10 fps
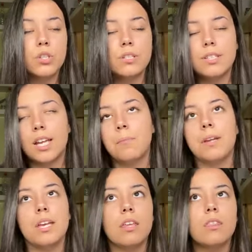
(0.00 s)
she sent
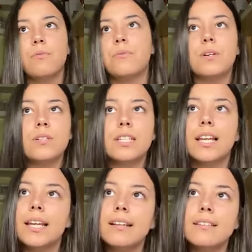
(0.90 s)
me the
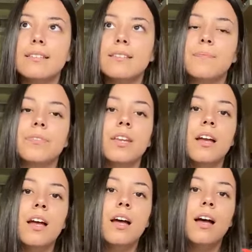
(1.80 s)
first links.
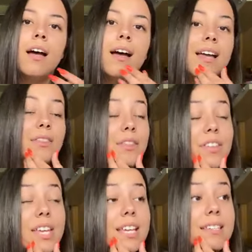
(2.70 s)
And the
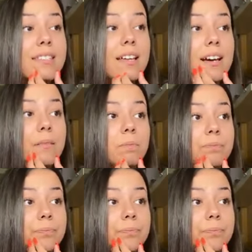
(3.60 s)
thing is that